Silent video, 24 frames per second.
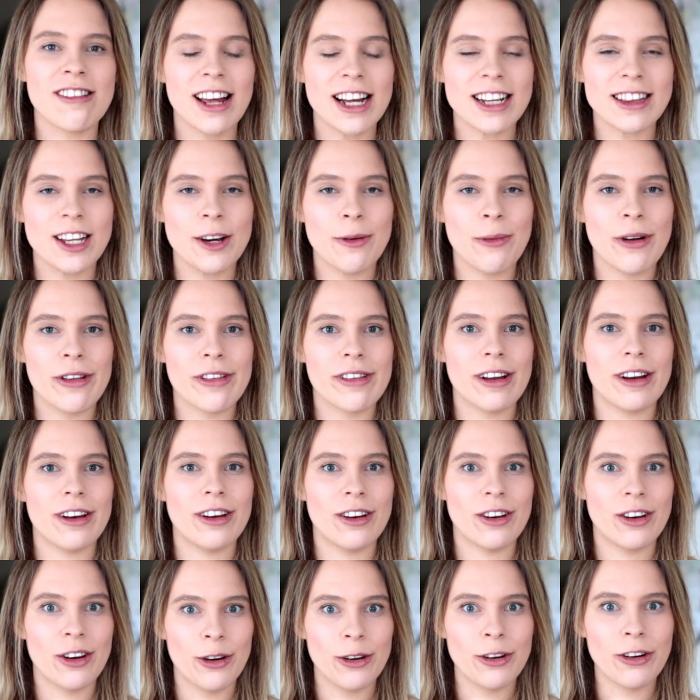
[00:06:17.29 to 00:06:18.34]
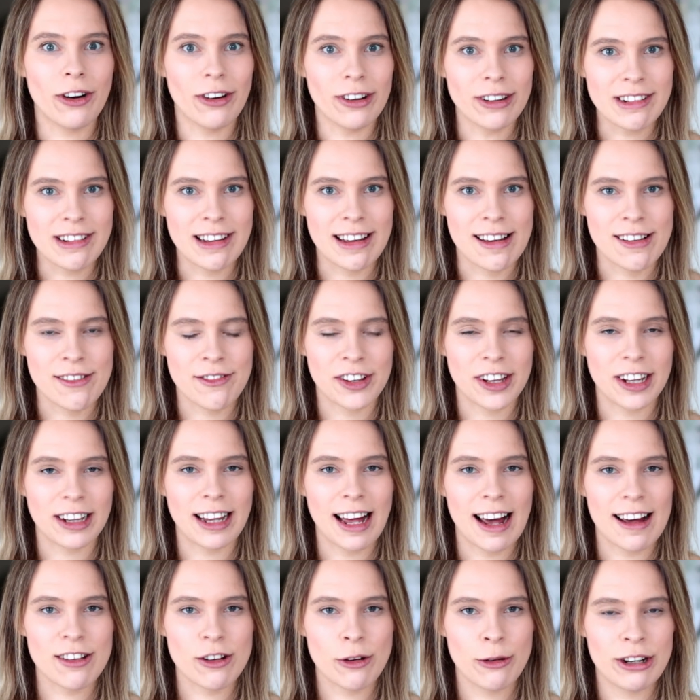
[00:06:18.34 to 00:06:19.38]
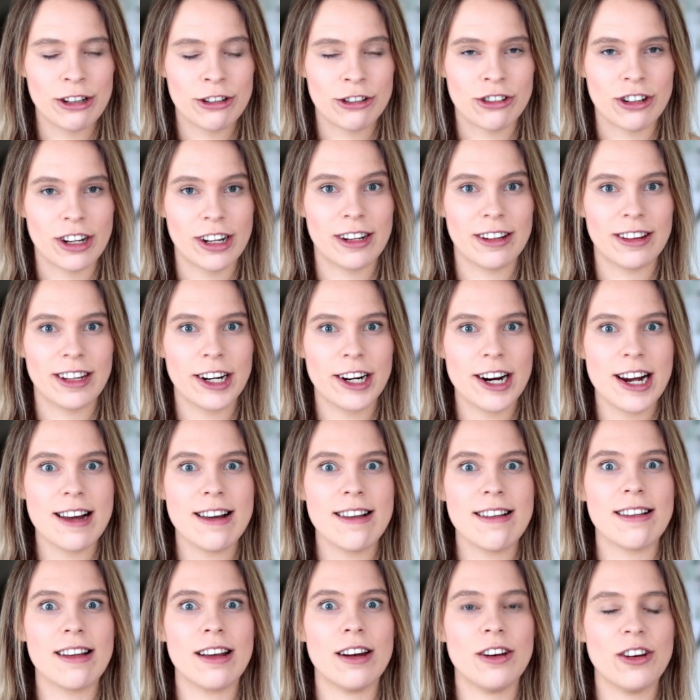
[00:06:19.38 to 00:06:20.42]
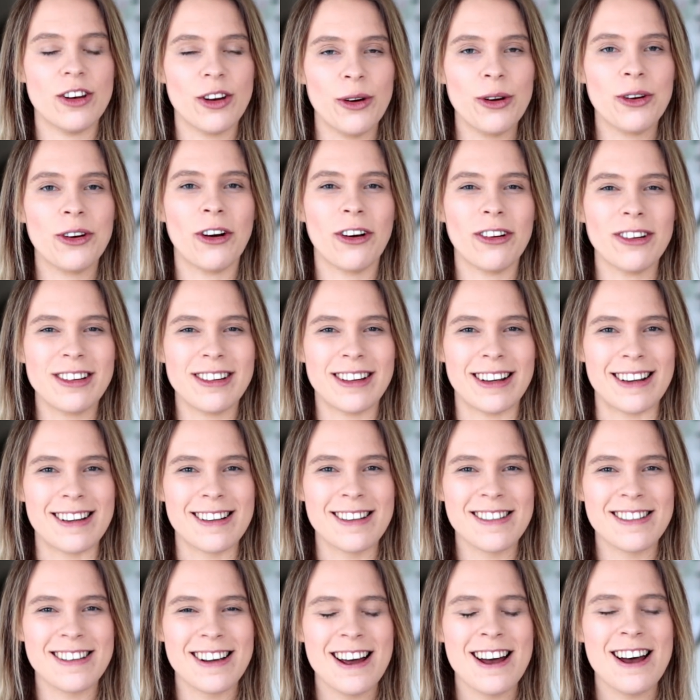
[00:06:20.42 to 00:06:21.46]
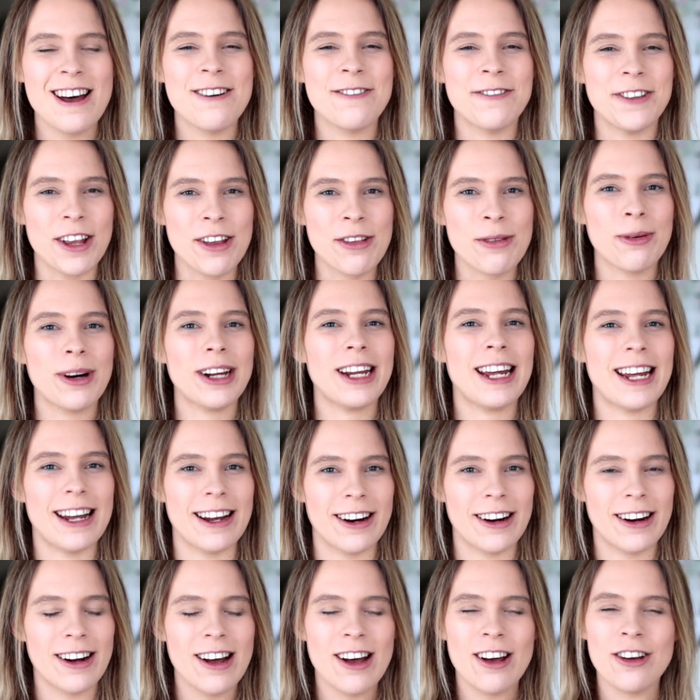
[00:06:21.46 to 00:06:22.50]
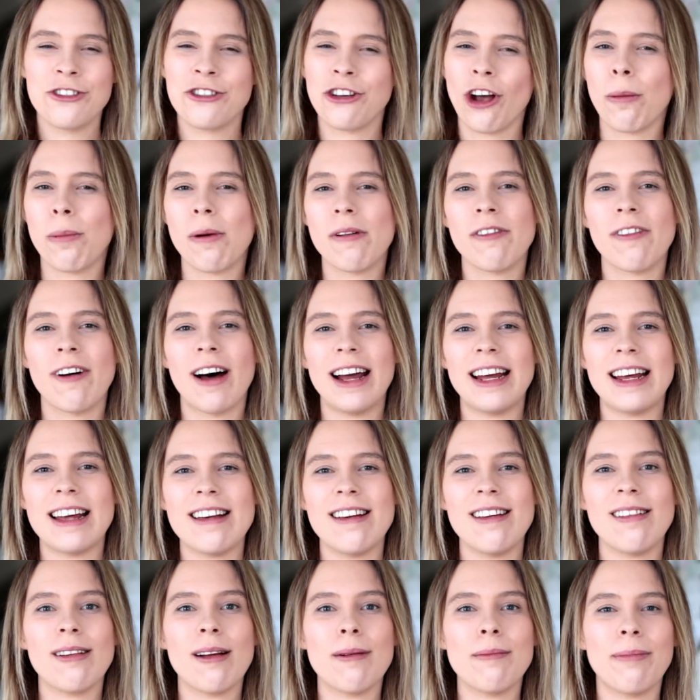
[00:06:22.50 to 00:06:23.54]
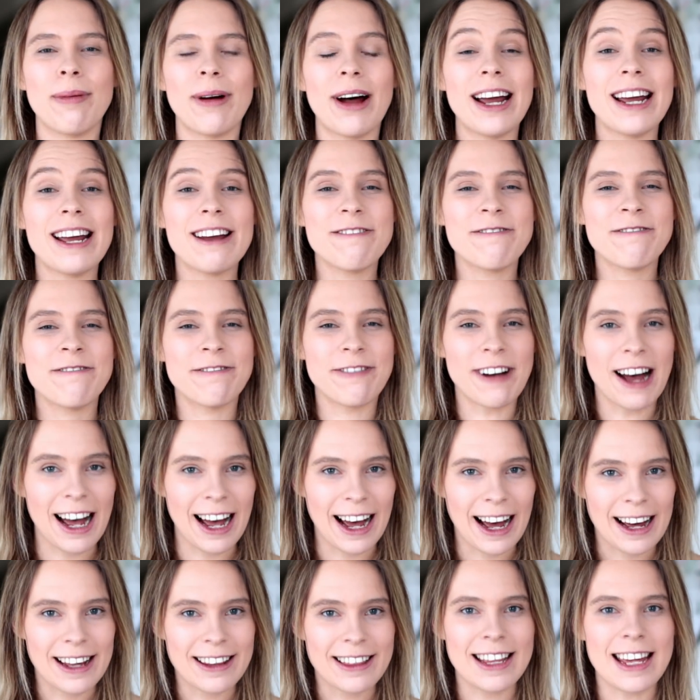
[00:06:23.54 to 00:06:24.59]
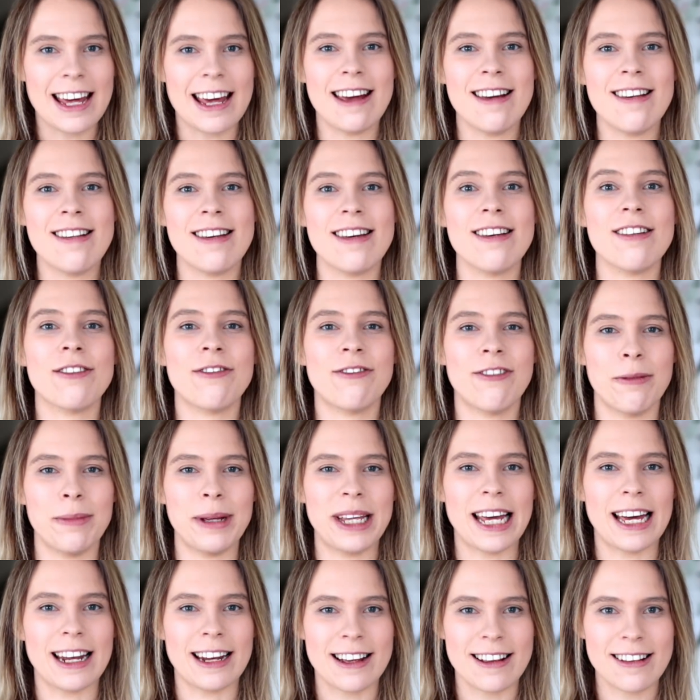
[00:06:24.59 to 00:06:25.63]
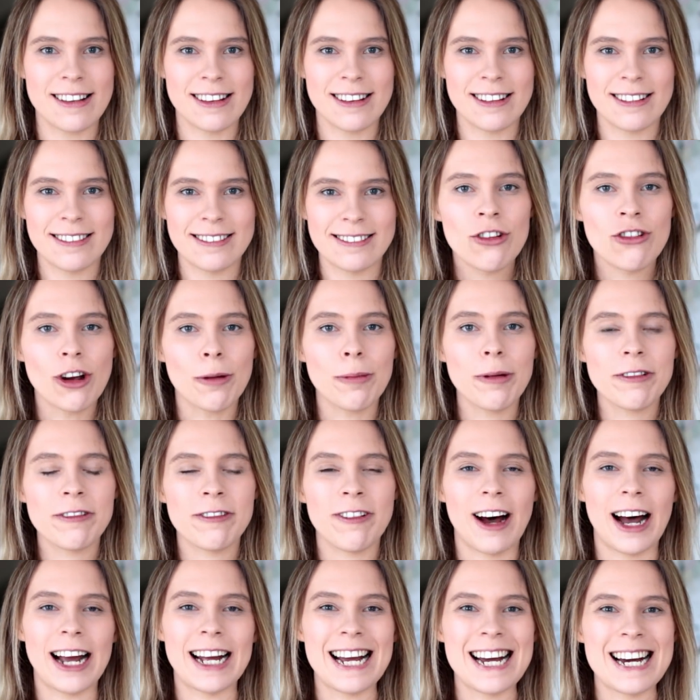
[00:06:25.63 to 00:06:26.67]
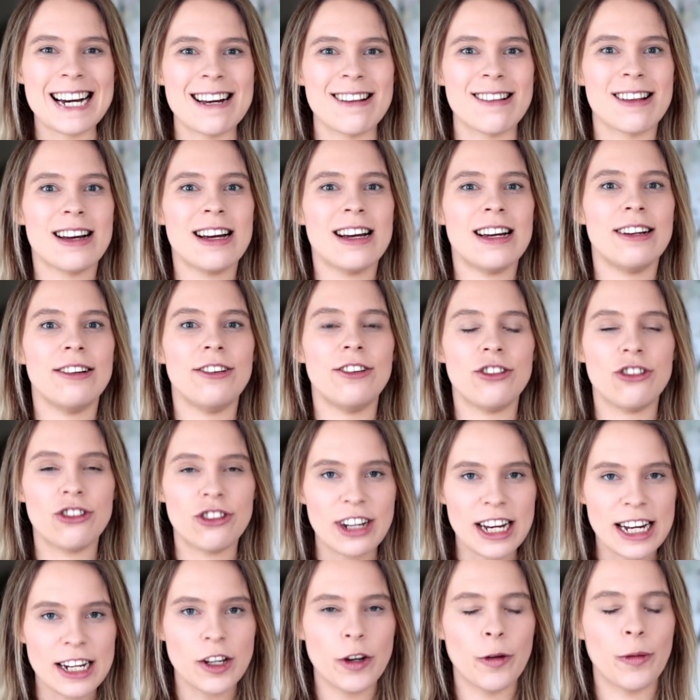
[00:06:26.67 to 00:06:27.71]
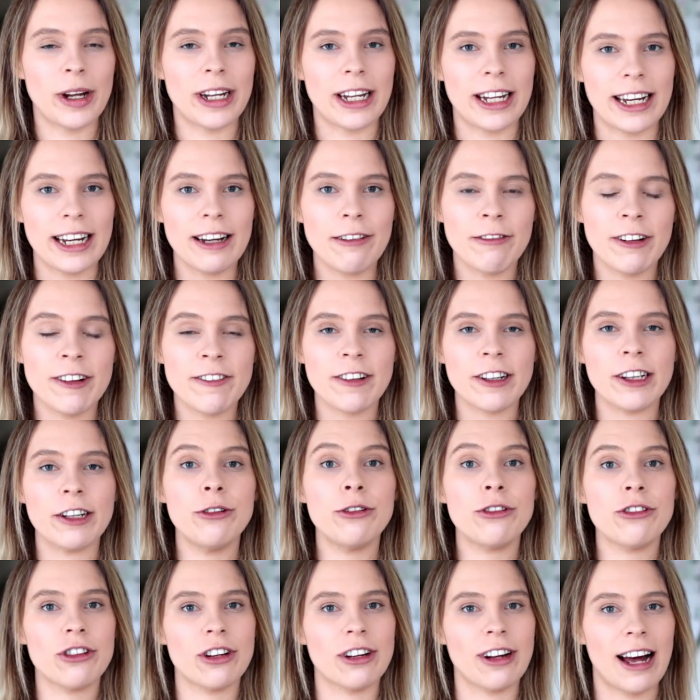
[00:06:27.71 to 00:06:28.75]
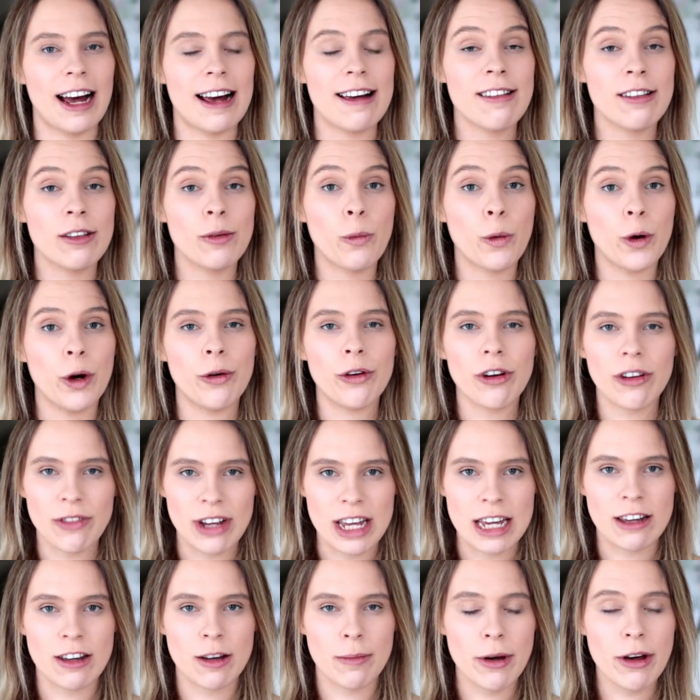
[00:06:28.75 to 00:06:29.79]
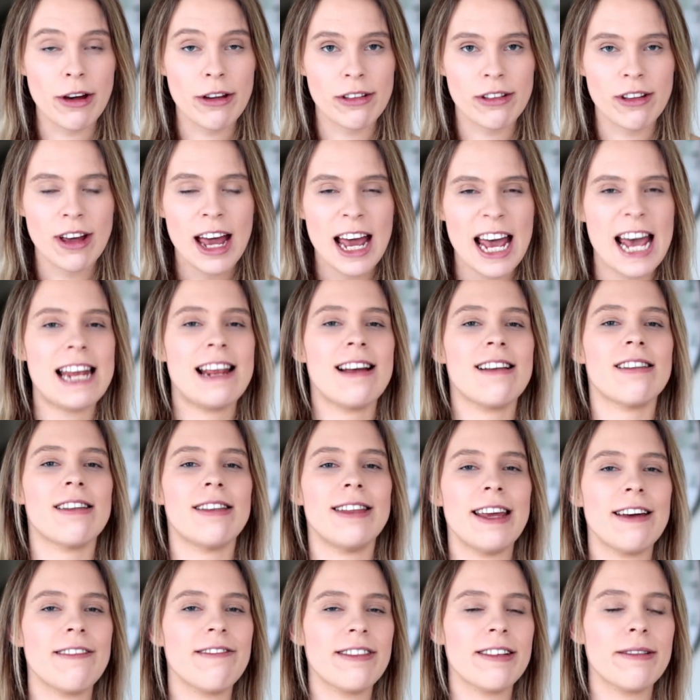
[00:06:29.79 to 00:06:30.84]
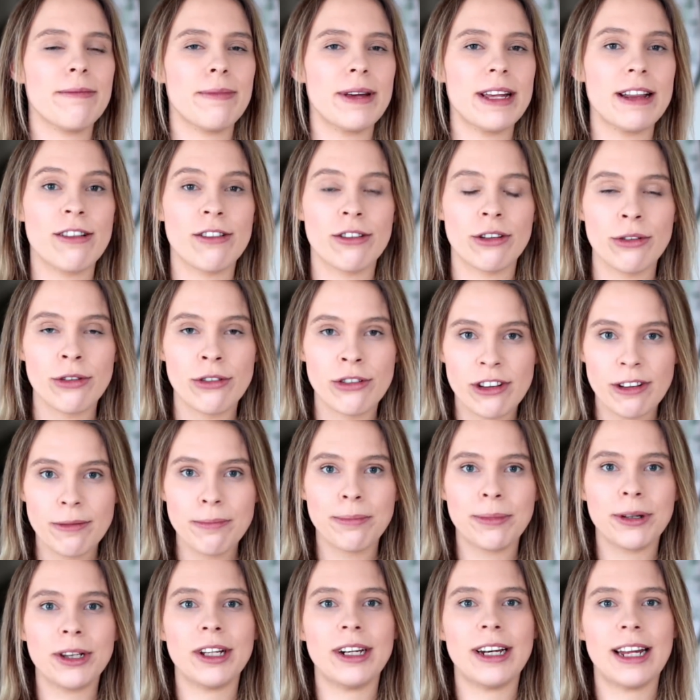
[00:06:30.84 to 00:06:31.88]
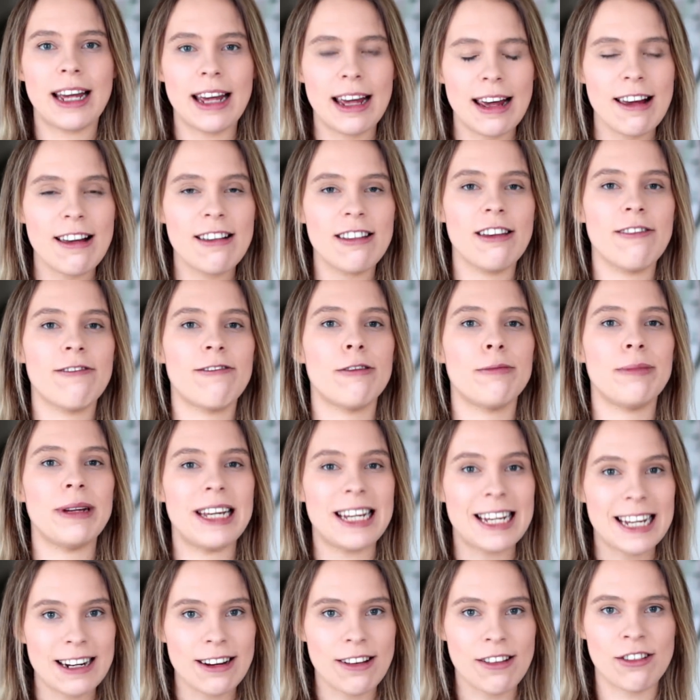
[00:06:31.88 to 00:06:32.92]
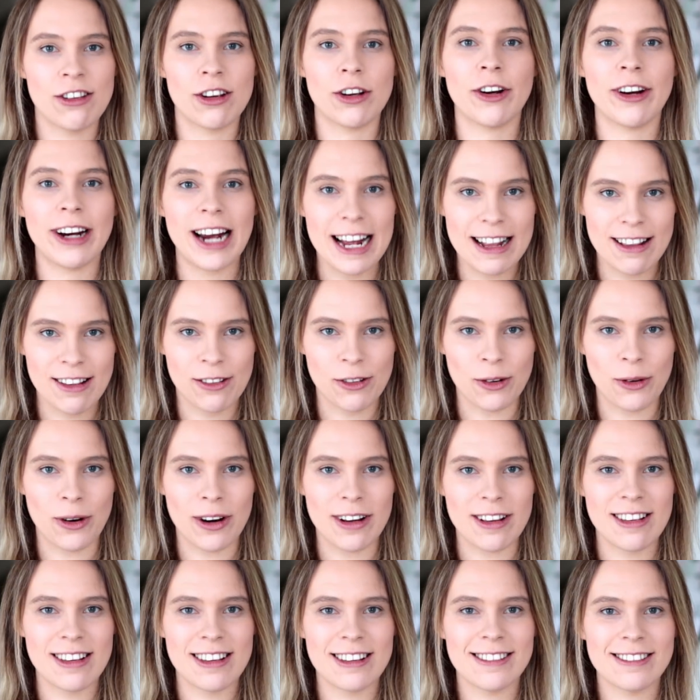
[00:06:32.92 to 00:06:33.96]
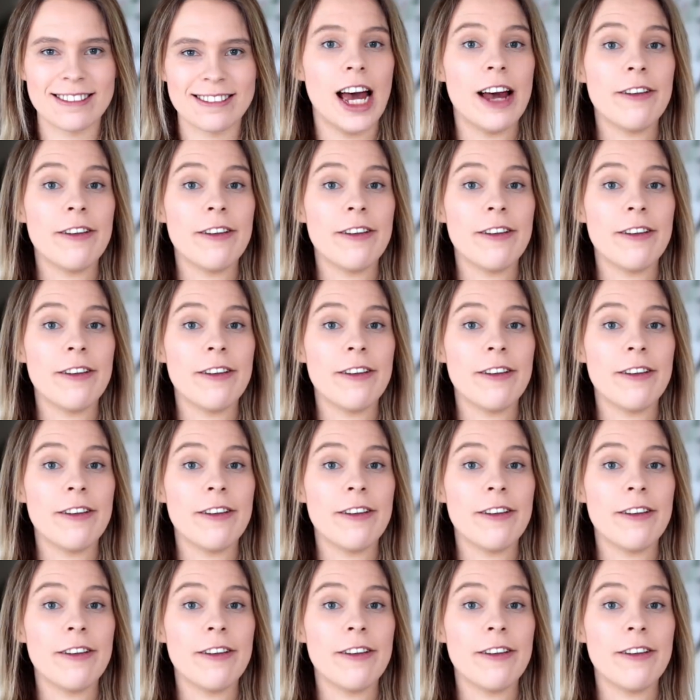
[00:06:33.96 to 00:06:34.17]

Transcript: like there was no contest for the last question, there is no contest for this one here. Shopify is by far the easiest for beginners. Shopify has genuinely revolutionized the world of e-commerce. It has never been so simple and easy for beginners to create stores.